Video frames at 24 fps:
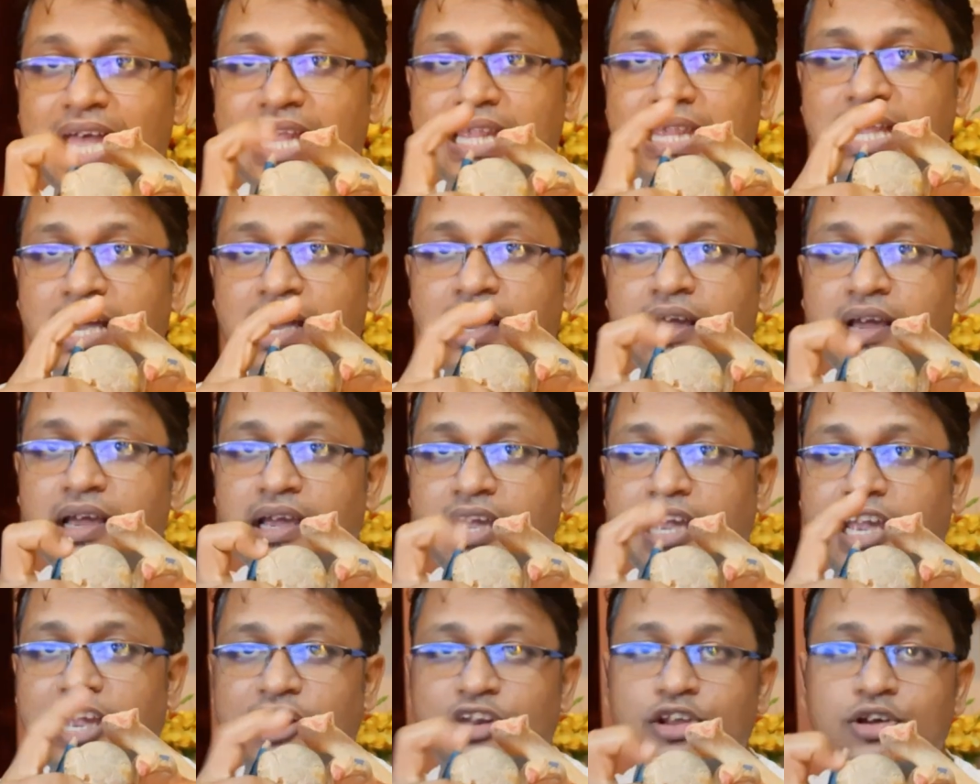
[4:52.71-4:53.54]
and the
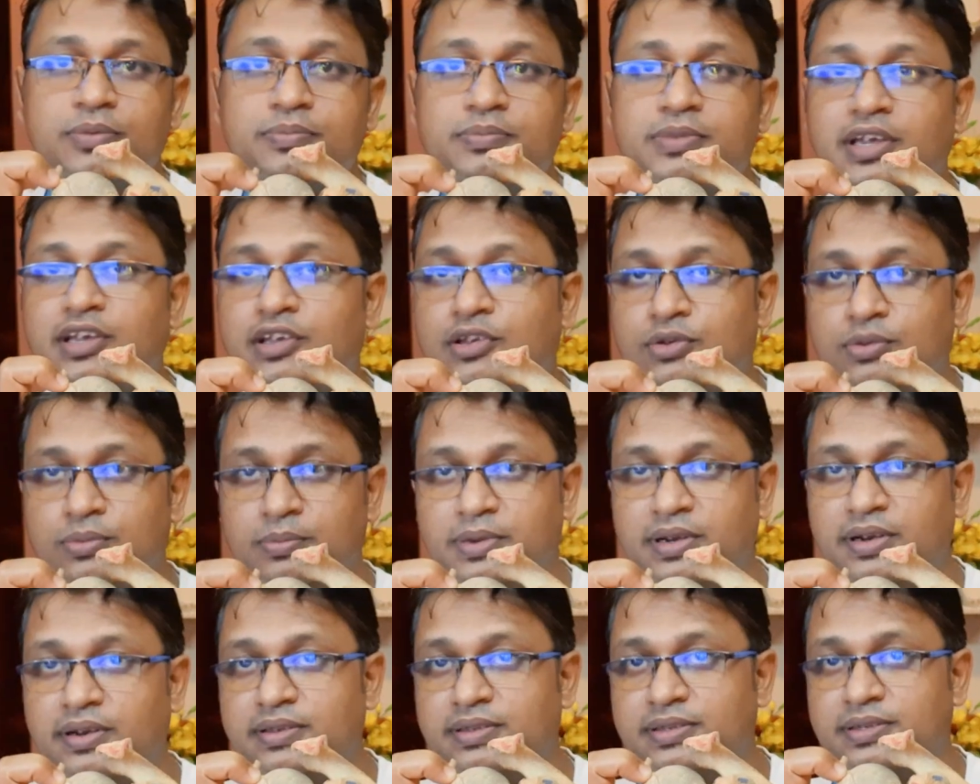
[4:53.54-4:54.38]
head of the
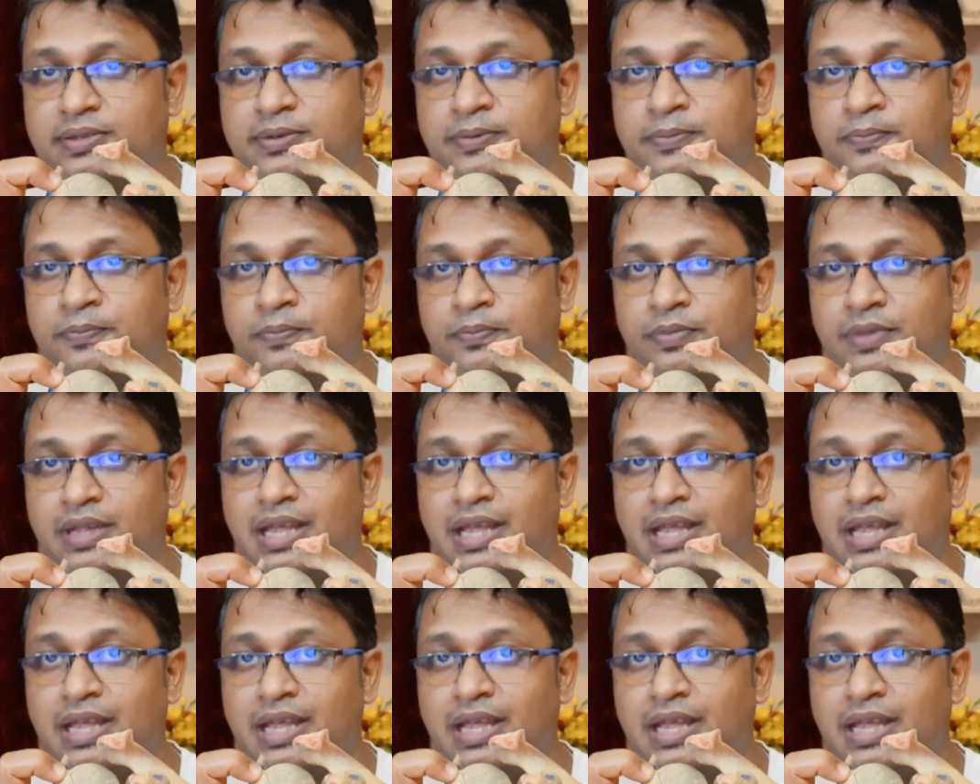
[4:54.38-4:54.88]
humerus.